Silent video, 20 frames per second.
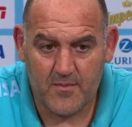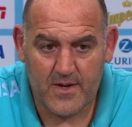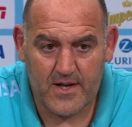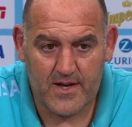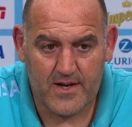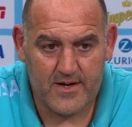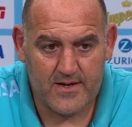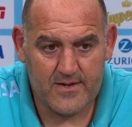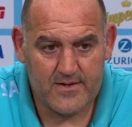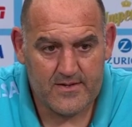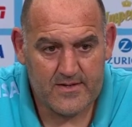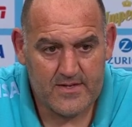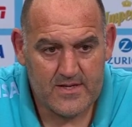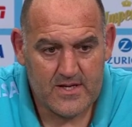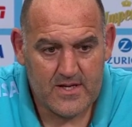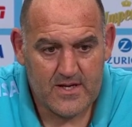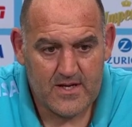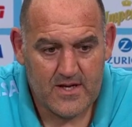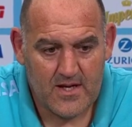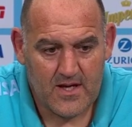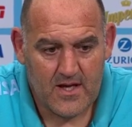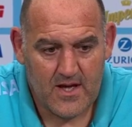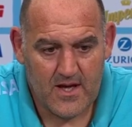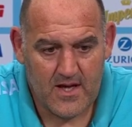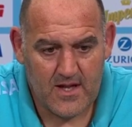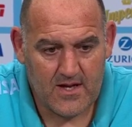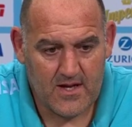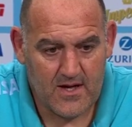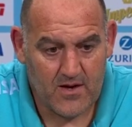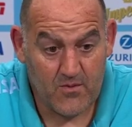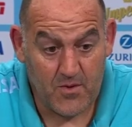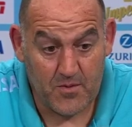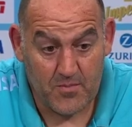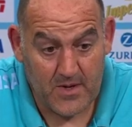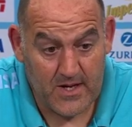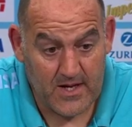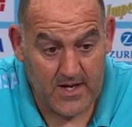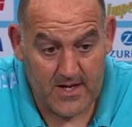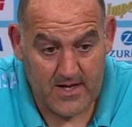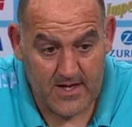better. And uh, we're
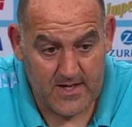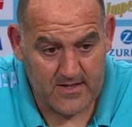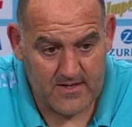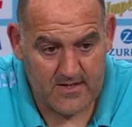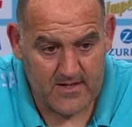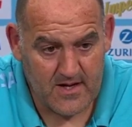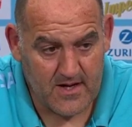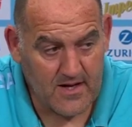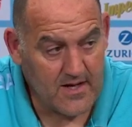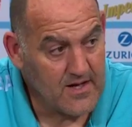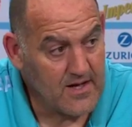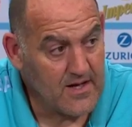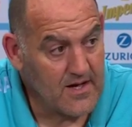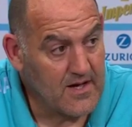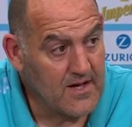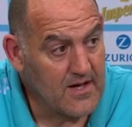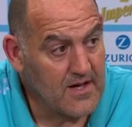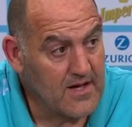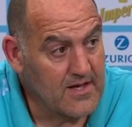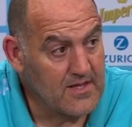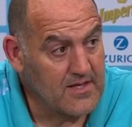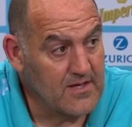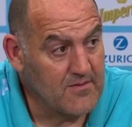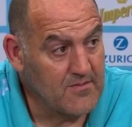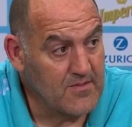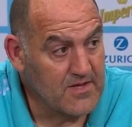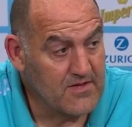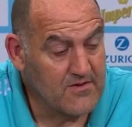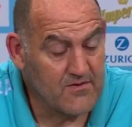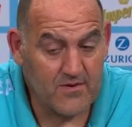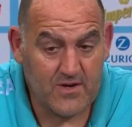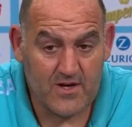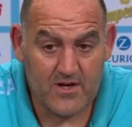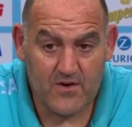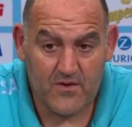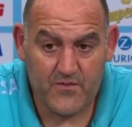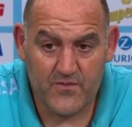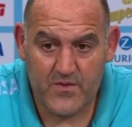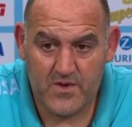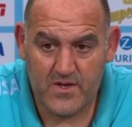playing against a, a, a team that's really
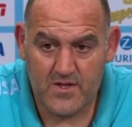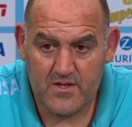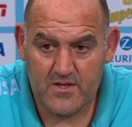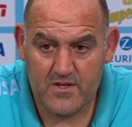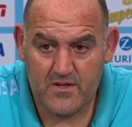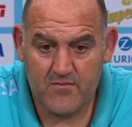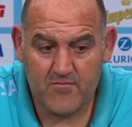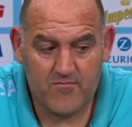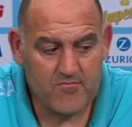confident.